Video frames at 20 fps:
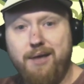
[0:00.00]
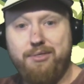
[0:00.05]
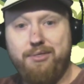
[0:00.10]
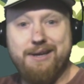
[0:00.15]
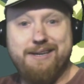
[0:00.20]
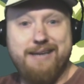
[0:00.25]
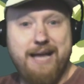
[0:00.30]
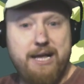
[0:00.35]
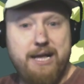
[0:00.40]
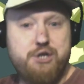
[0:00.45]

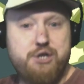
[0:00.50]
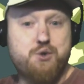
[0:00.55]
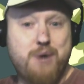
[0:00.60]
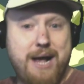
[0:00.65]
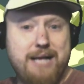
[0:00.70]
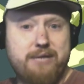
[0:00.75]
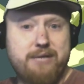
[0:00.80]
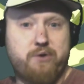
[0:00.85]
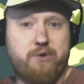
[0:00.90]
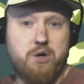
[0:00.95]
The net
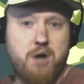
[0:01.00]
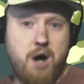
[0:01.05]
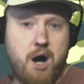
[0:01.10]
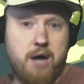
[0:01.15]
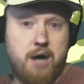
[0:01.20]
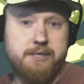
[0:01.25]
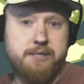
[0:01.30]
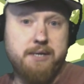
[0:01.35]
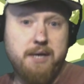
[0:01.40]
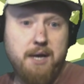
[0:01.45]
transfer
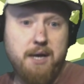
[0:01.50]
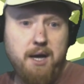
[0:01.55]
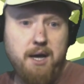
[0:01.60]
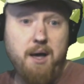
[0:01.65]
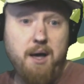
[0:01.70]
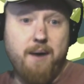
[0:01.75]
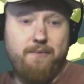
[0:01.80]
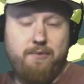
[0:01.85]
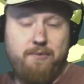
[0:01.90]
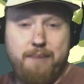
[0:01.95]
cost
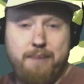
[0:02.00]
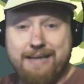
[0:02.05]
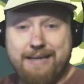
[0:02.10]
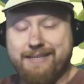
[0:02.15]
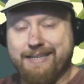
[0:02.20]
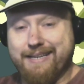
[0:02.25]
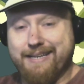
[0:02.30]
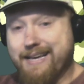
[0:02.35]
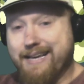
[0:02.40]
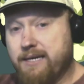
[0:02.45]
of a
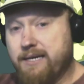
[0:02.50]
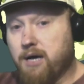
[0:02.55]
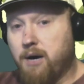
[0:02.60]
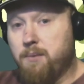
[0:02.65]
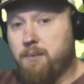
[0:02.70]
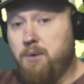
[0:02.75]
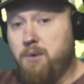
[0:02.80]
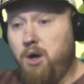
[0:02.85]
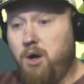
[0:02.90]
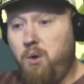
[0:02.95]
basic
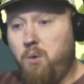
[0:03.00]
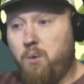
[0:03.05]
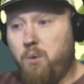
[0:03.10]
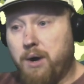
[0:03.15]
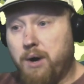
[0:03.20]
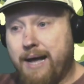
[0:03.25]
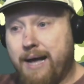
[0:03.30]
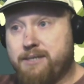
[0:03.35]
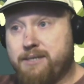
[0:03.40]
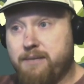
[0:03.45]
income
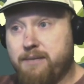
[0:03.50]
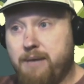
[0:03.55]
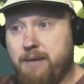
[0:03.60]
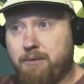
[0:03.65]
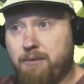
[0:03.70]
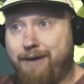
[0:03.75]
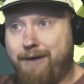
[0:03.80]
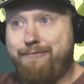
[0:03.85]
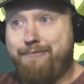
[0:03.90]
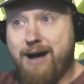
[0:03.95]
would actually be
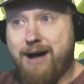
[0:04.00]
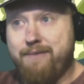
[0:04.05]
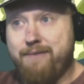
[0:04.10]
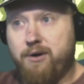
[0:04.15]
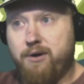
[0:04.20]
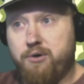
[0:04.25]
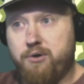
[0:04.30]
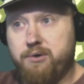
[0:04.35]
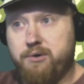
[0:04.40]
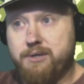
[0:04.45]
around
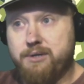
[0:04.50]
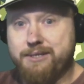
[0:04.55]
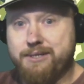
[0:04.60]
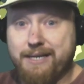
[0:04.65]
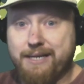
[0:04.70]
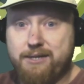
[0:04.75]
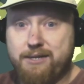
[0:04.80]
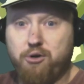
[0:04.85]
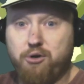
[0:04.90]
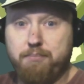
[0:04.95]
500 to
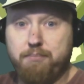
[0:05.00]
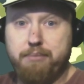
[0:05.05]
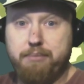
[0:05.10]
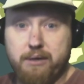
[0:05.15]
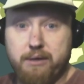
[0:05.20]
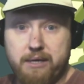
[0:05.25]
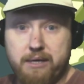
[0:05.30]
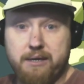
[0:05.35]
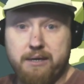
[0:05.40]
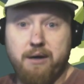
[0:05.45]
600
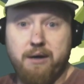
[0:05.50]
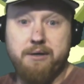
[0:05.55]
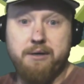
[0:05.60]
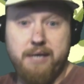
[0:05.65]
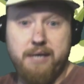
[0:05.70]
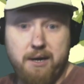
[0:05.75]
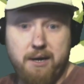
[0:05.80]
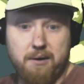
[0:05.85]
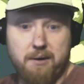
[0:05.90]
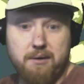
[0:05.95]
billion a
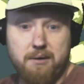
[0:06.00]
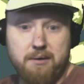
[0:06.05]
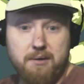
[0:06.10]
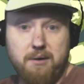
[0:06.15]
year.